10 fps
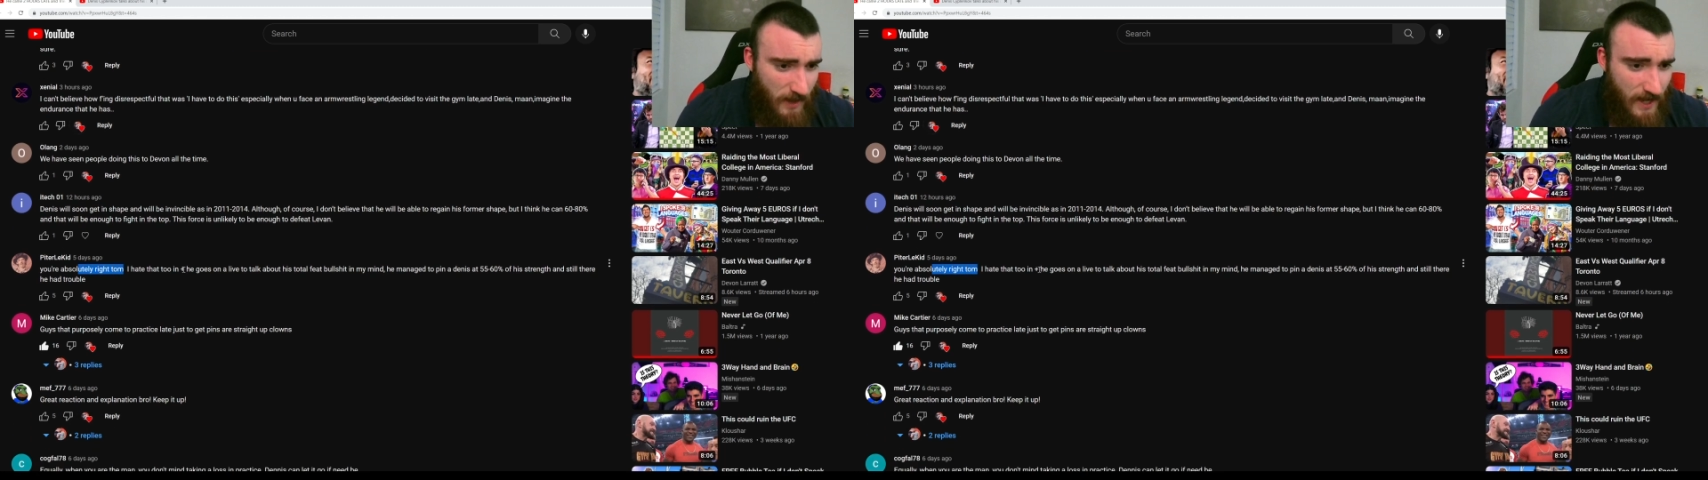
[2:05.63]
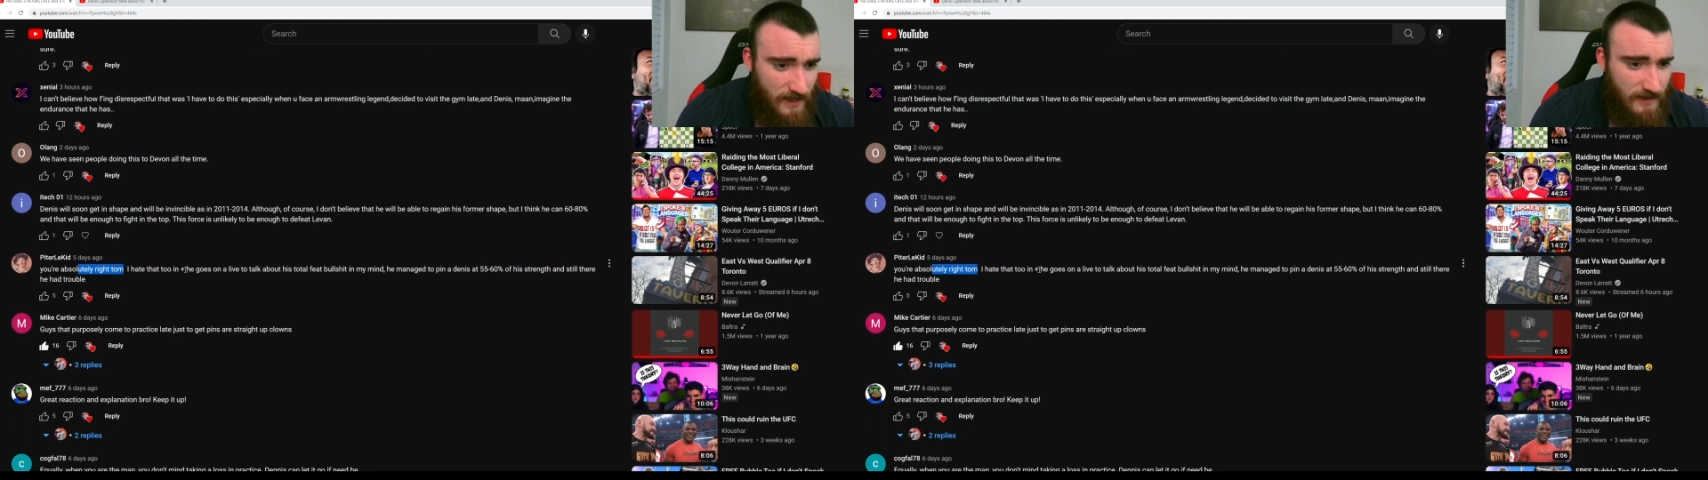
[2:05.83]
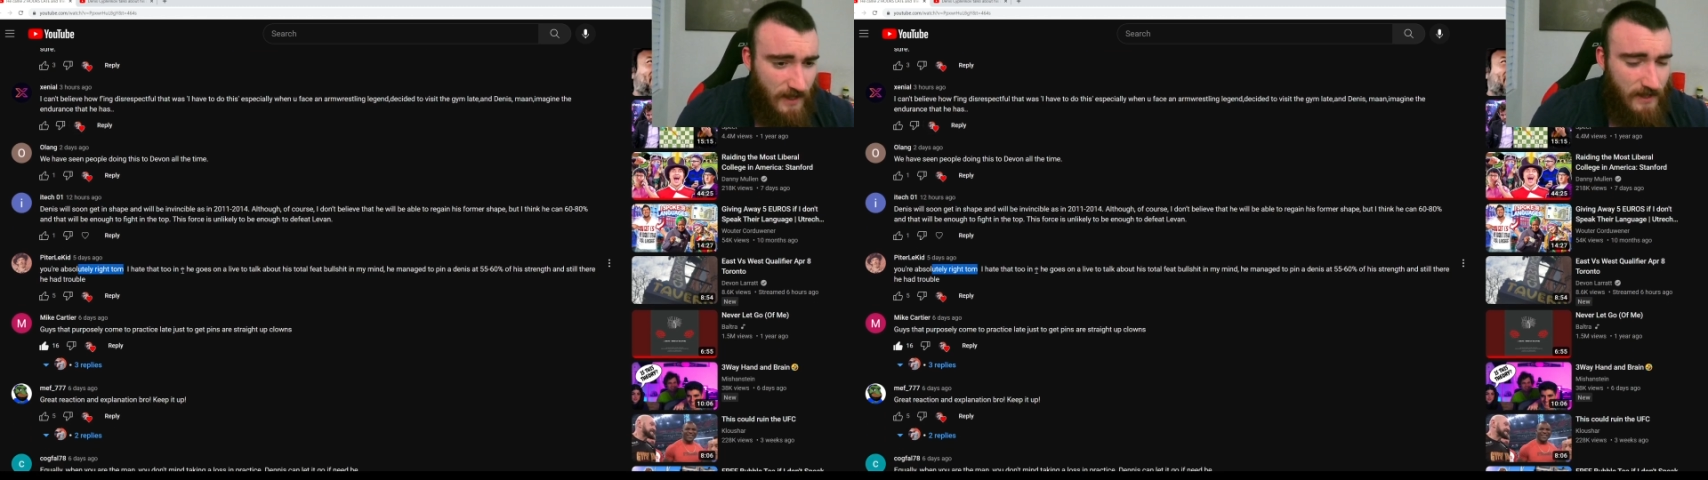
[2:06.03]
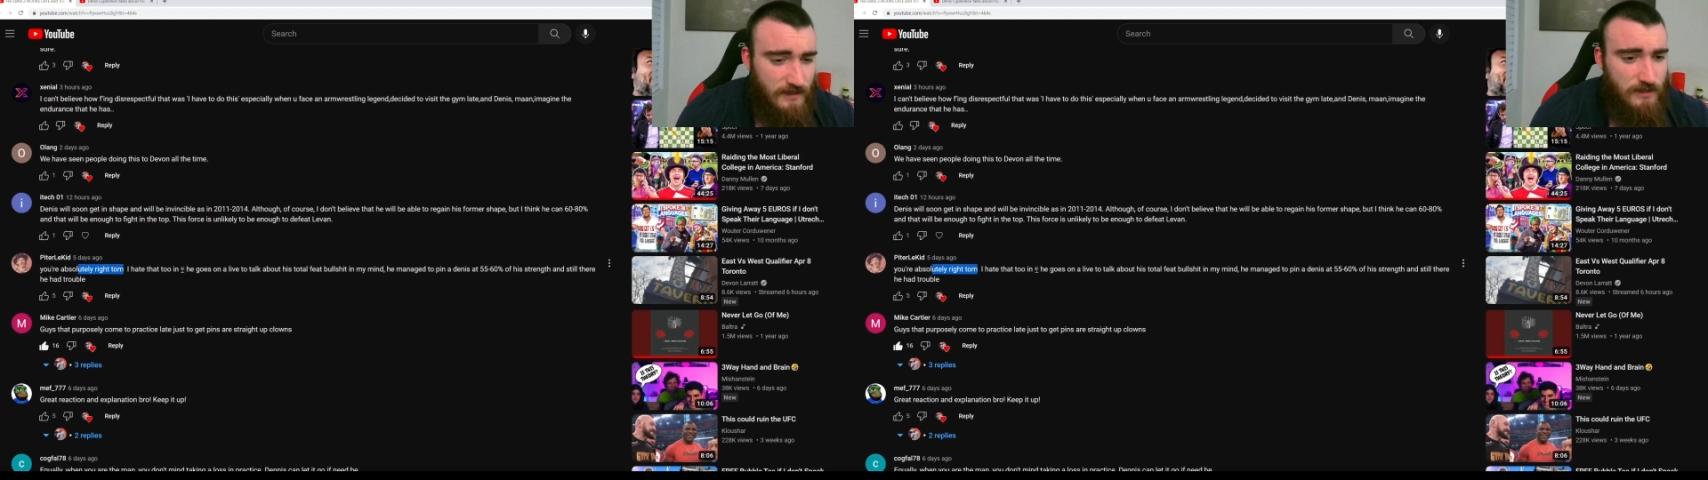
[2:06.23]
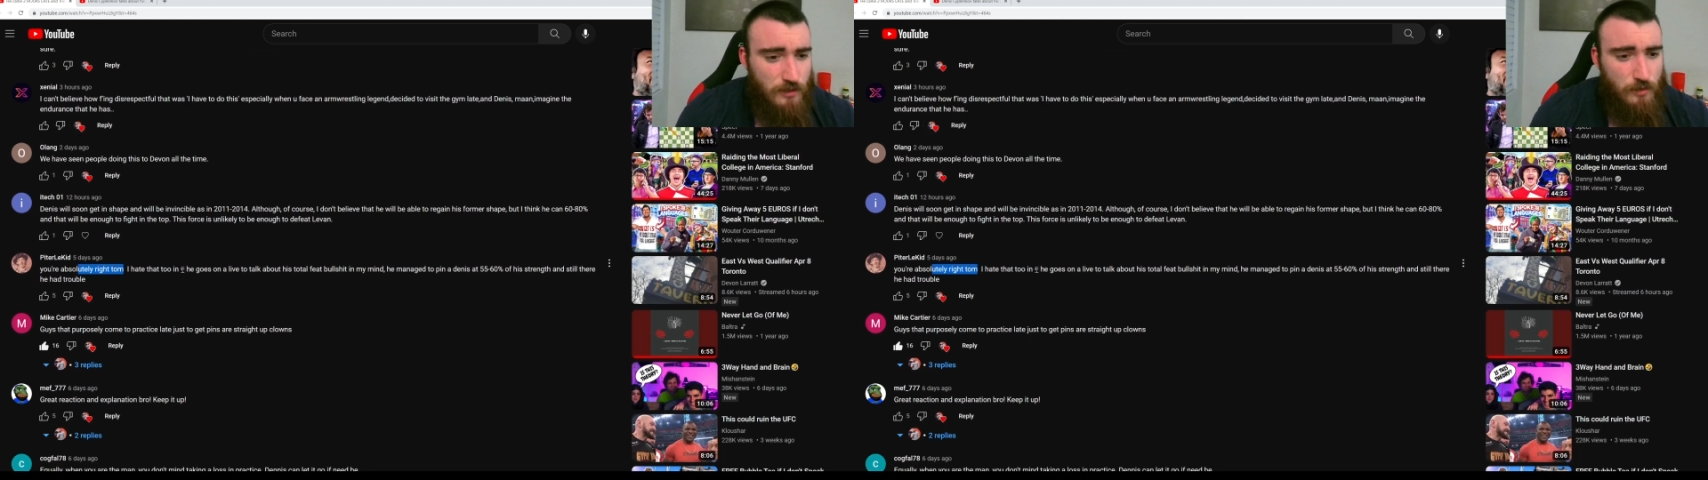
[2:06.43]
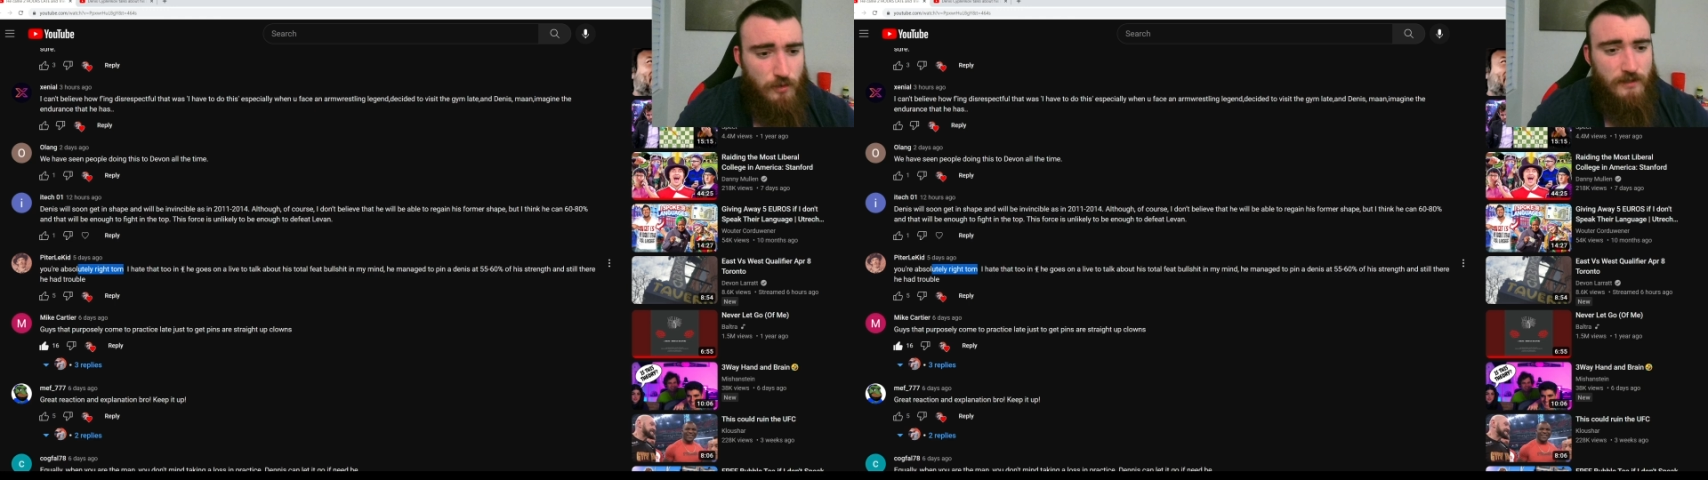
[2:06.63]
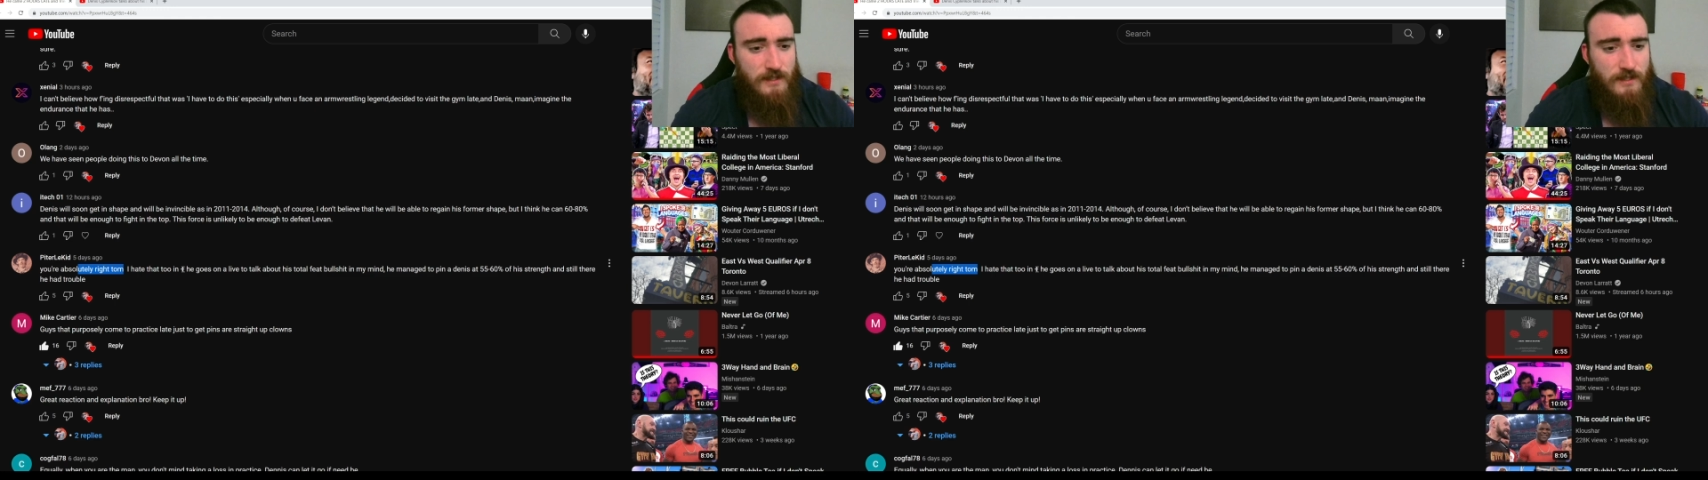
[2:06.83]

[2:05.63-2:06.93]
I hate that, too.